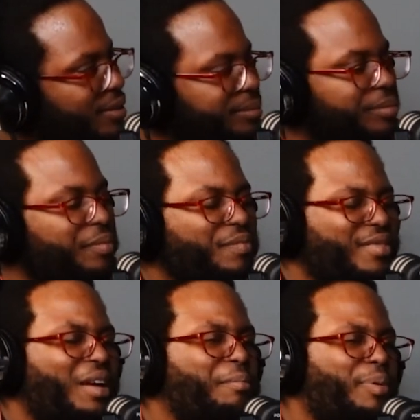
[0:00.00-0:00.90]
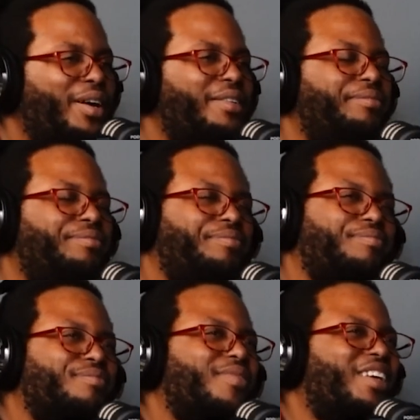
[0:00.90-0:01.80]
Yeah. But
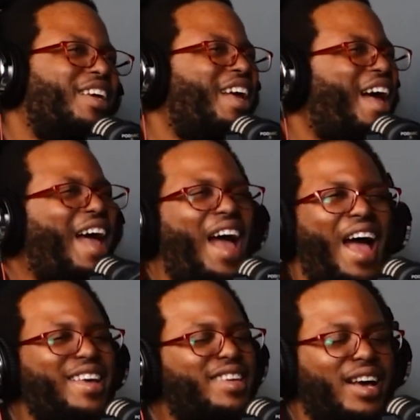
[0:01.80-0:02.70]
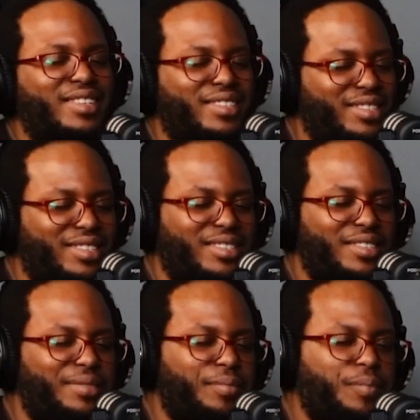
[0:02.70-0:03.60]
I guess
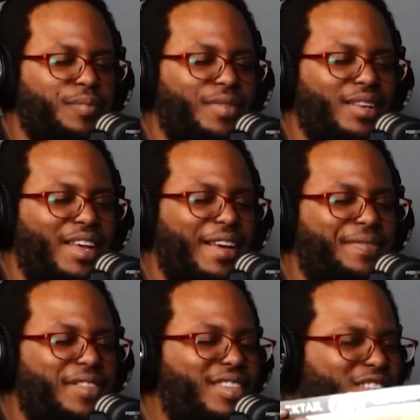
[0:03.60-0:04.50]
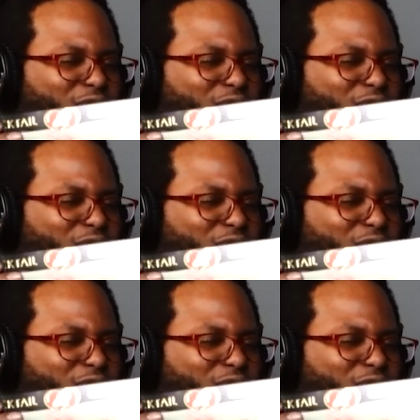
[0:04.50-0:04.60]
if this